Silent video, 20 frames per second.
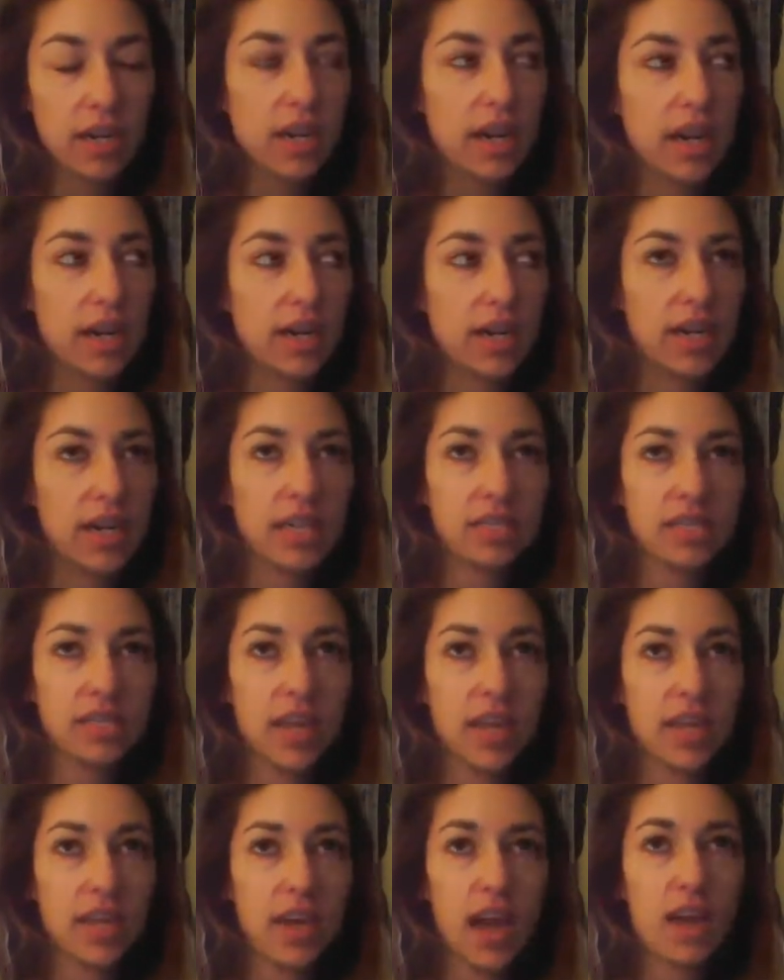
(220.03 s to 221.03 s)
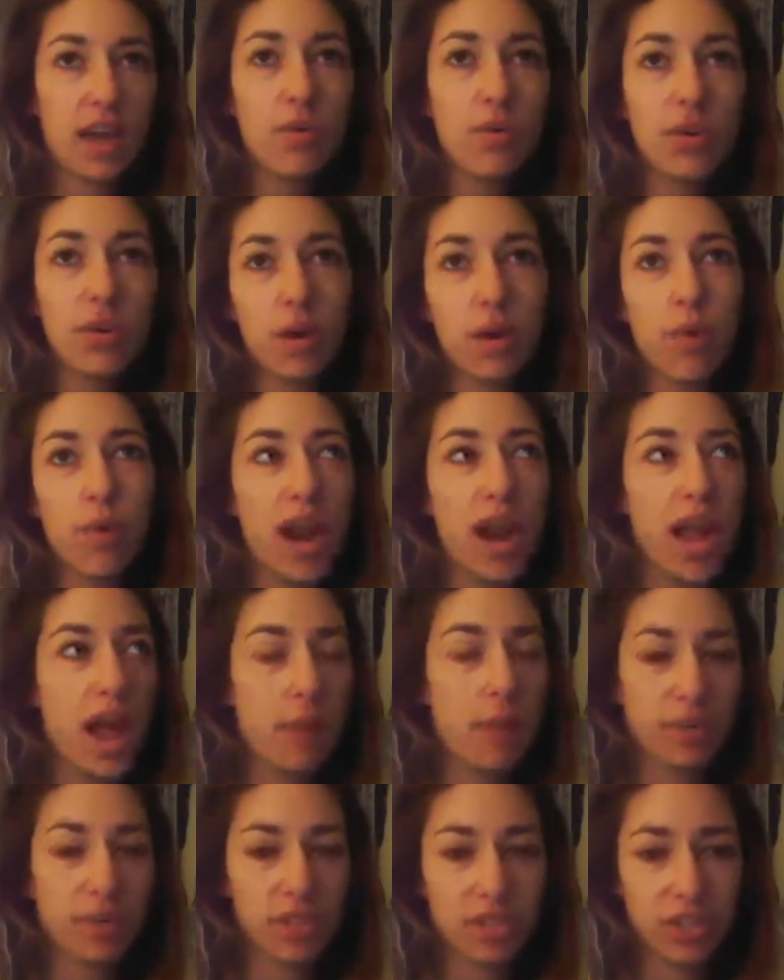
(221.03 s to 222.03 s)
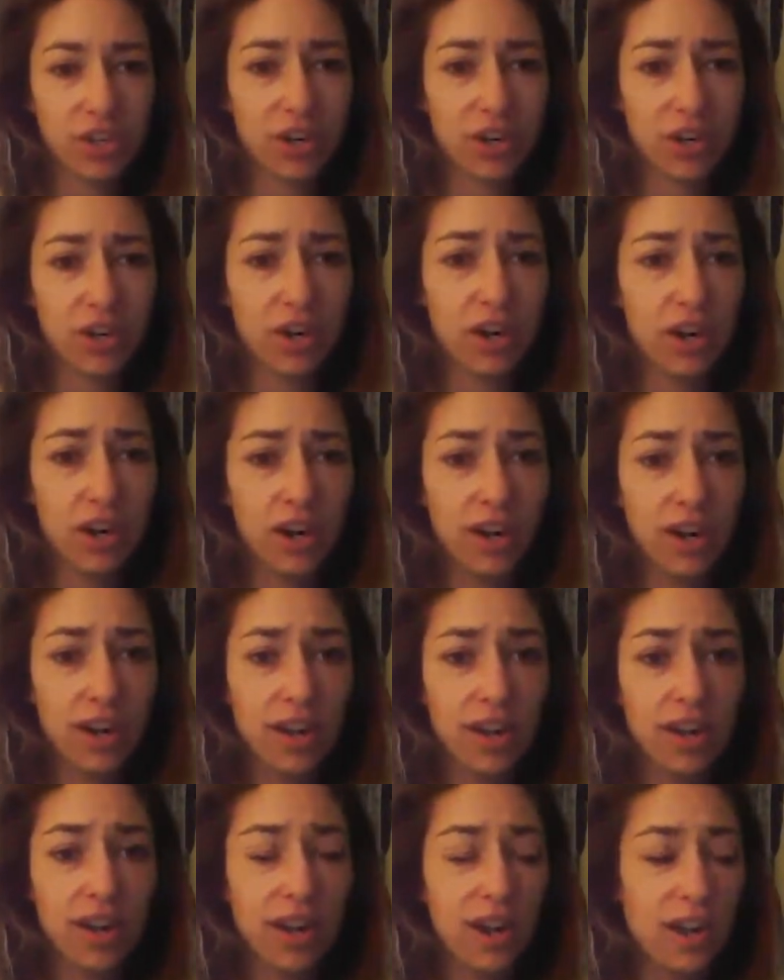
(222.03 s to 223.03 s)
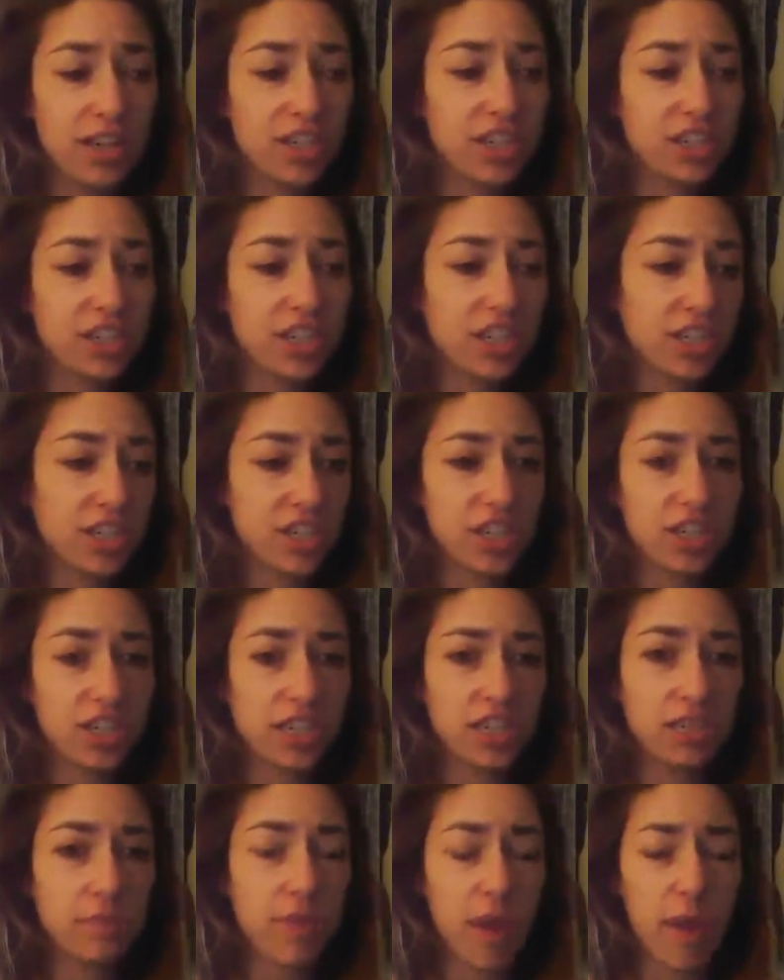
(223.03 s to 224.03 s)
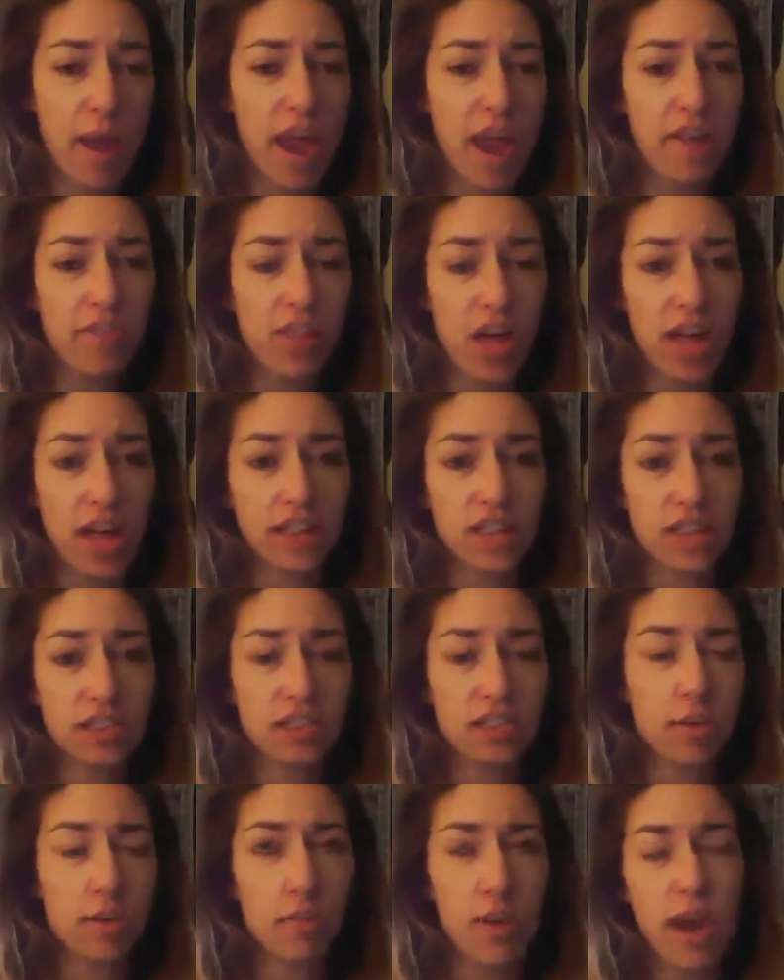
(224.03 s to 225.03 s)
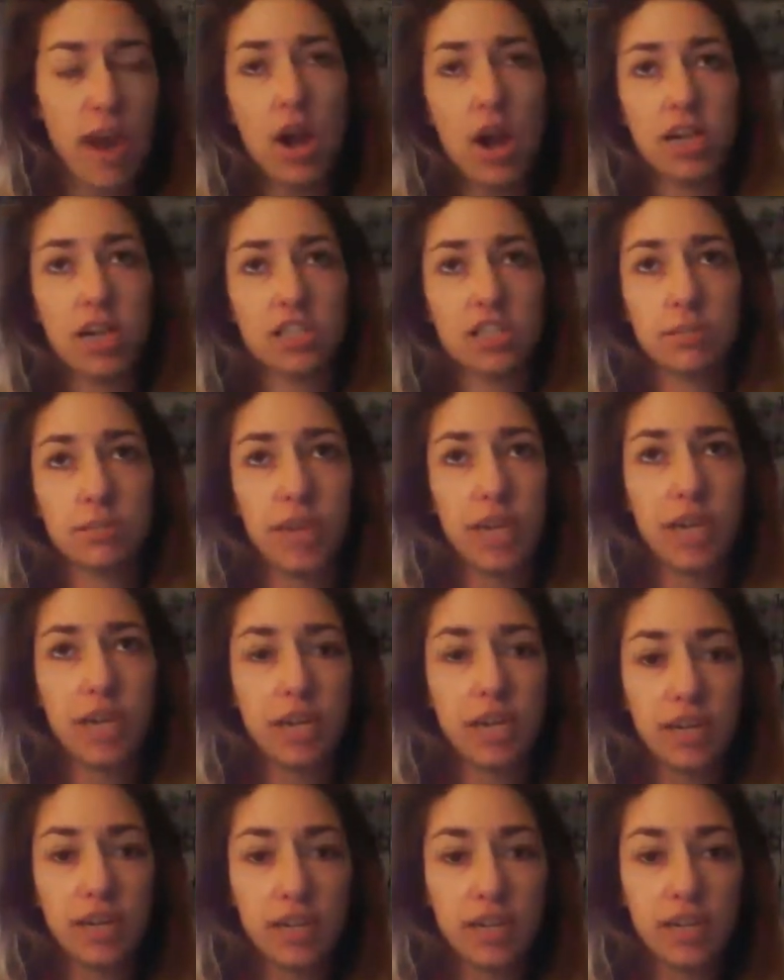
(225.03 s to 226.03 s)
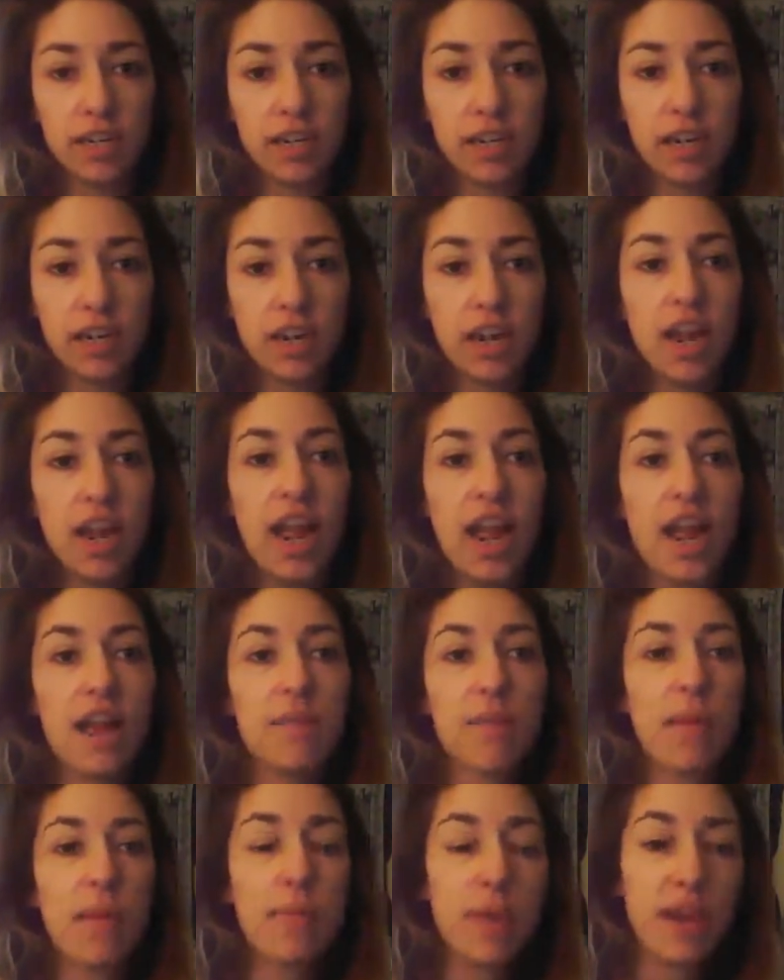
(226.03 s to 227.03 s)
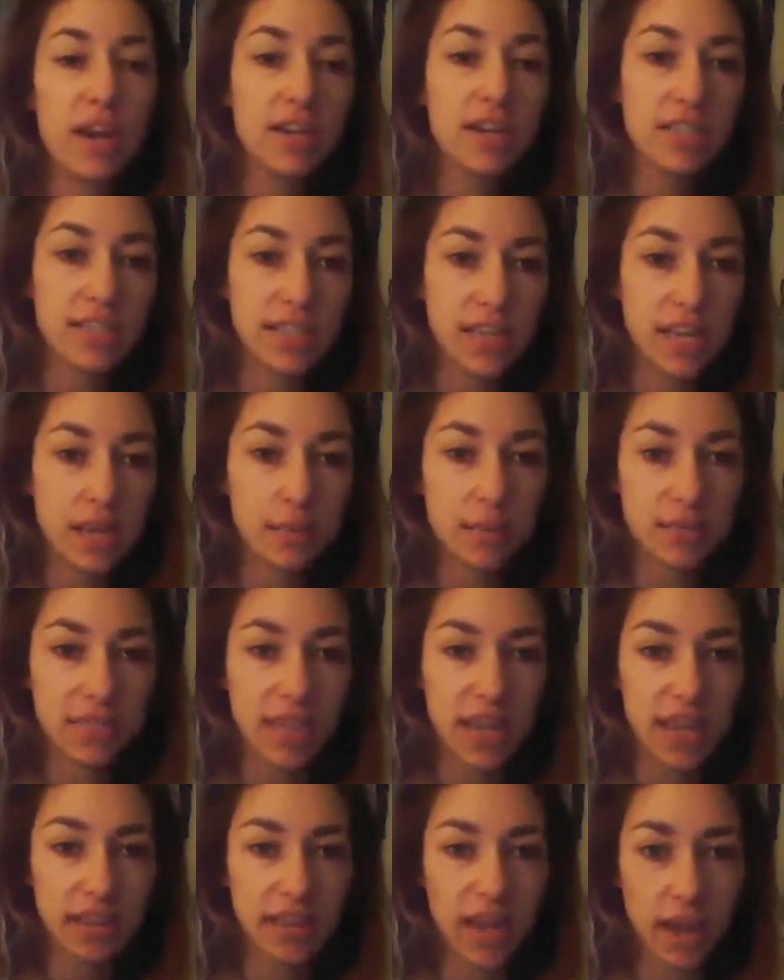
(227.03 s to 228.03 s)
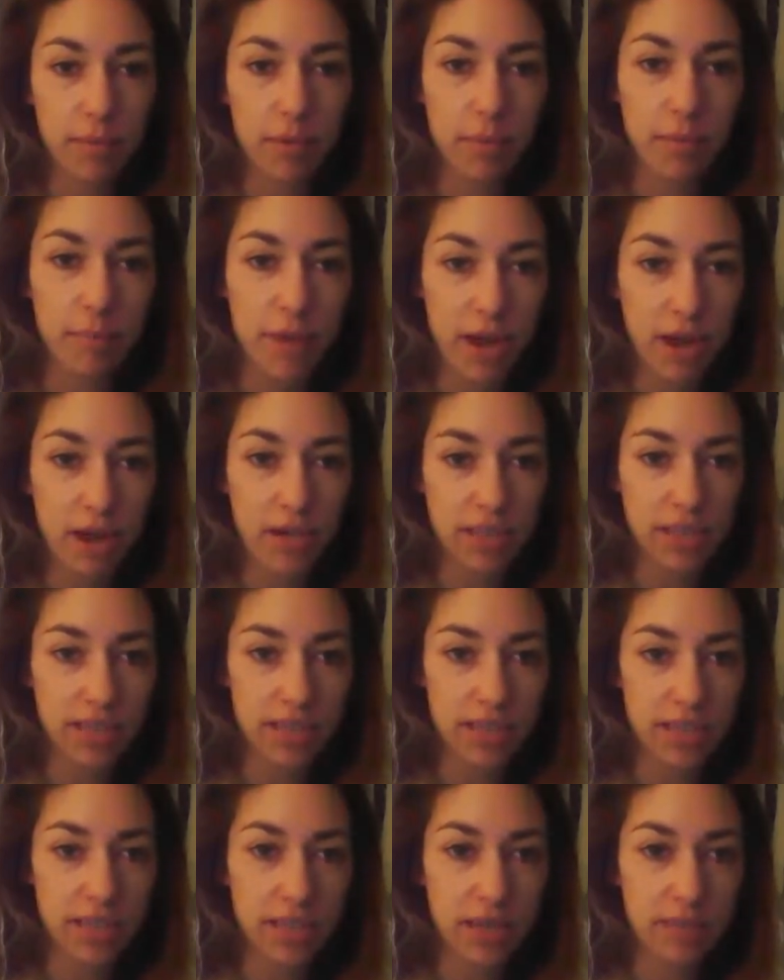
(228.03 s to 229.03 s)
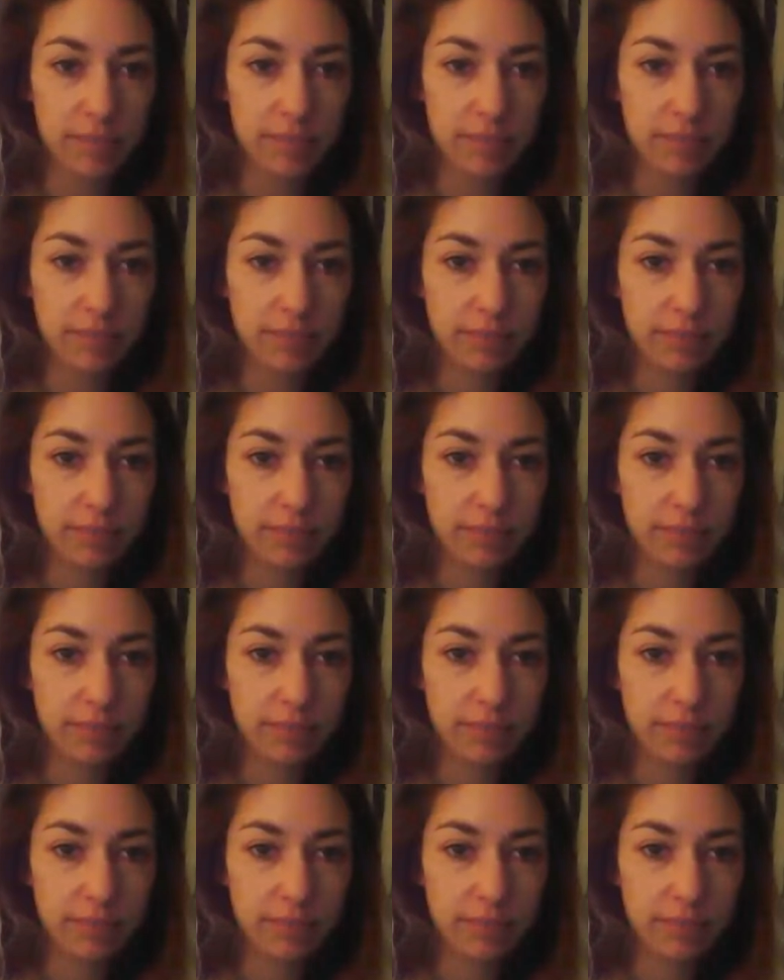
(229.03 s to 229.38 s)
And he's like, I don't care what happened to her. She doesn't even behave like this and embarrass me. And my parents keep saying that I'm embarrassing them.